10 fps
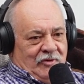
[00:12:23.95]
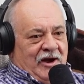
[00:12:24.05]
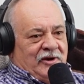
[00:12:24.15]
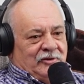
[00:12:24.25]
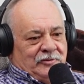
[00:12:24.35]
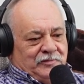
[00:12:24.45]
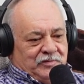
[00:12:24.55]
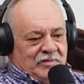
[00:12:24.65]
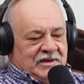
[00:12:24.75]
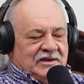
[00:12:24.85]
Toronto.
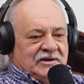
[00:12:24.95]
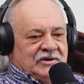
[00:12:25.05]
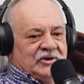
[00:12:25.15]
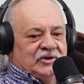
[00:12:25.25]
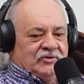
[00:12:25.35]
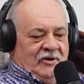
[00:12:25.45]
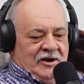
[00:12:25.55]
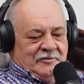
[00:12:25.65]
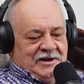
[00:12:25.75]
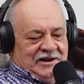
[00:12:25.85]
Yeah. So
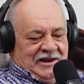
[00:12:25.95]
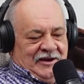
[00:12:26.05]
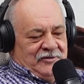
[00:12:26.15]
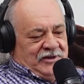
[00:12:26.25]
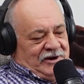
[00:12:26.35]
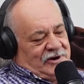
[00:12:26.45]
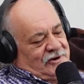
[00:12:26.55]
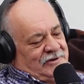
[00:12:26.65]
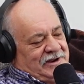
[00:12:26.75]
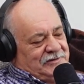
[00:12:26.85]
I went down
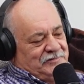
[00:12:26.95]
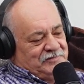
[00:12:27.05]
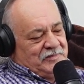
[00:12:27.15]
there, and